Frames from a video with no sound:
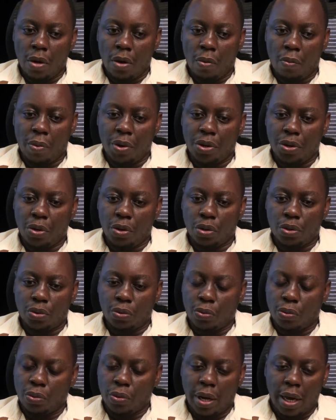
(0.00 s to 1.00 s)
When you go
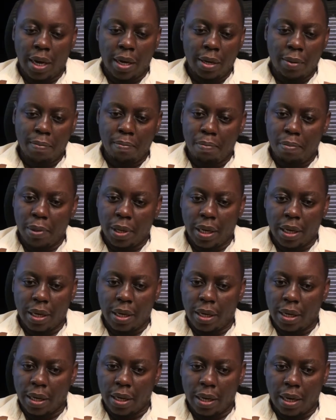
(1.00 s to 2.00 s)
to any
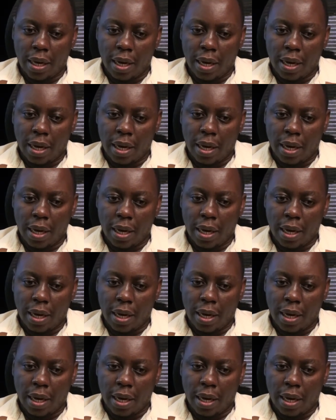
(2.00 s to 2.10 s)
big